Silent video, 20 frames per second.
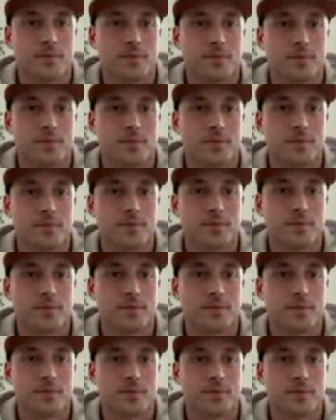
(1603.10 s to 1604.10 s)

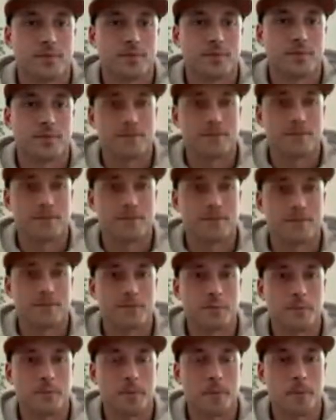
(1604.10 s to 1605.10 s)

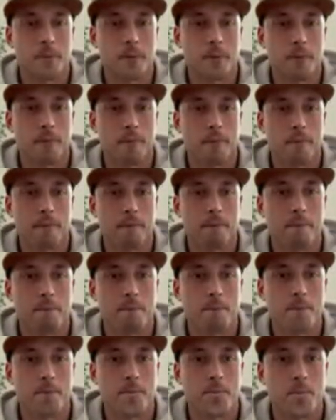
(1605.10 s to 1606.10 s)

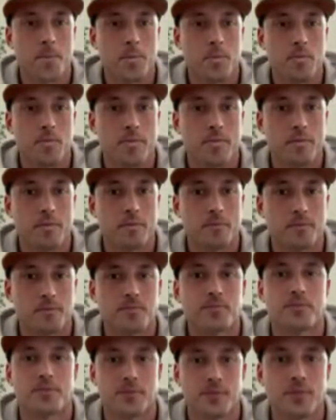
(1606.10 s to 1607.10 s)

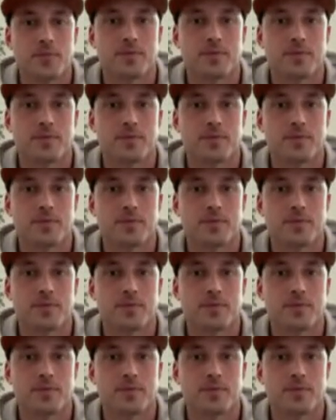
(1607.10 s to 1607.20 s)
(not speaking)